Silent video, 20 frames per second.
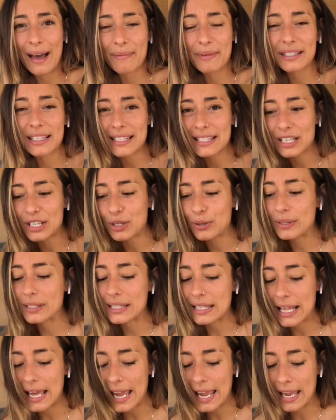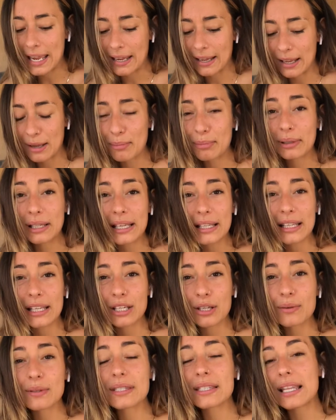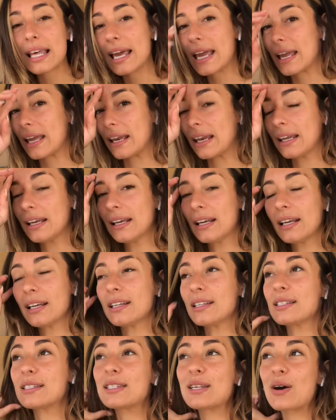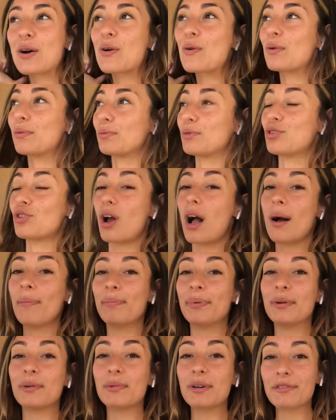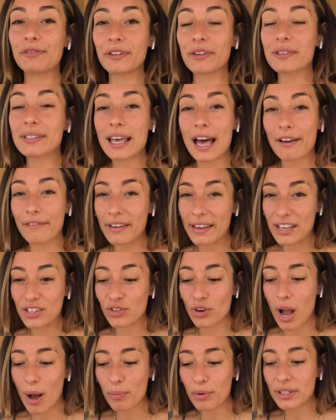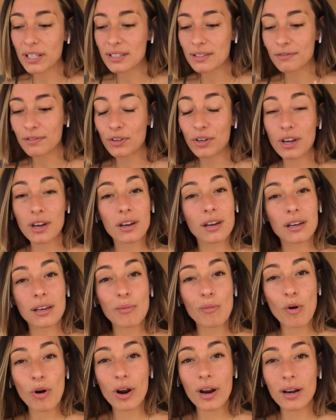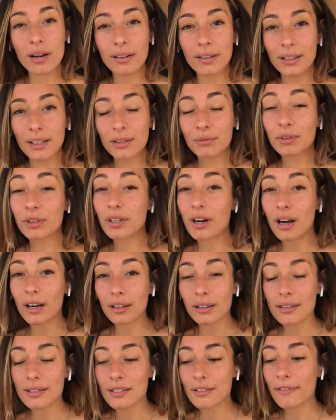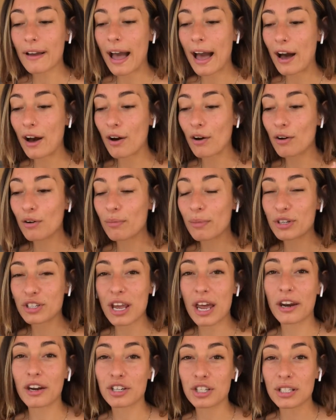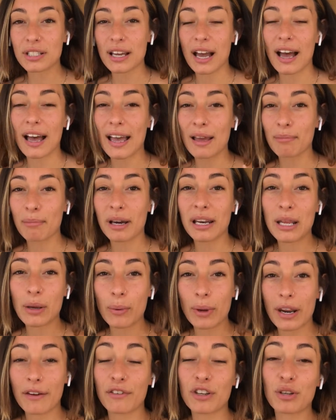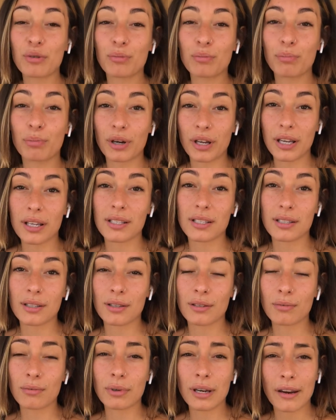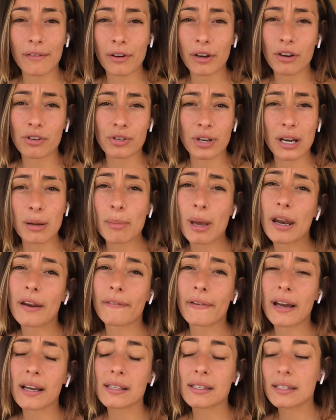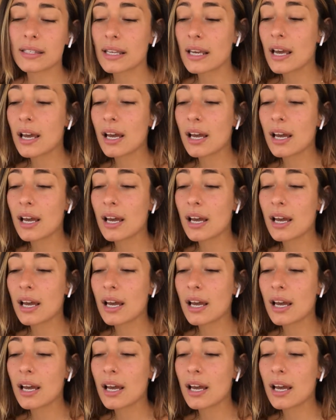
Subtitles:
This is a new slate, completely new slate. So drop what feels heavy, drop what doesn't feel good anymore, regardless of how much energy, time, money, whatever you put into whatever you're trying to manifest.